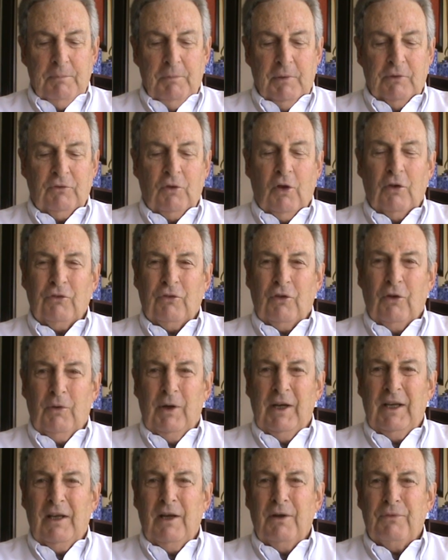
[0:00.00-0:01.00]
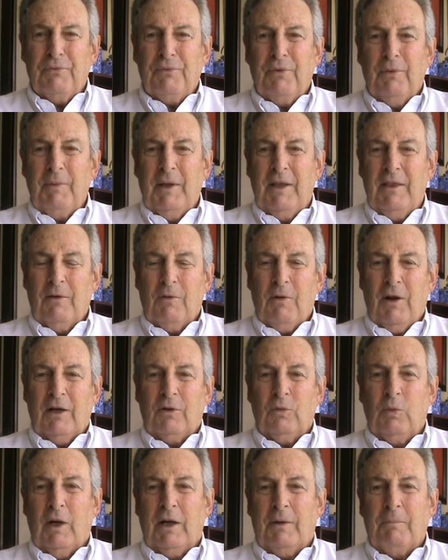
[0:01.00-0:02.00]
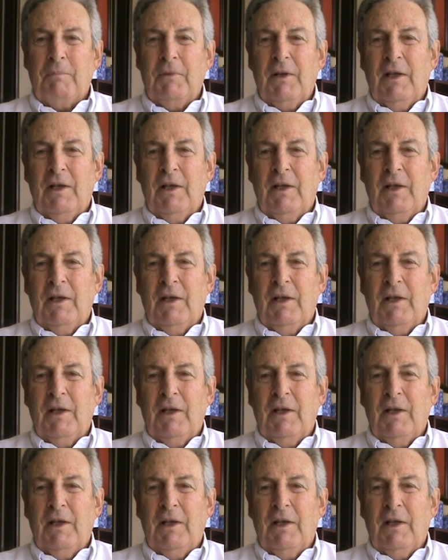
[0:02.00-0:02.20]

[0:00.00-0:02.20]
Miss Costa Rica, for me, the right one.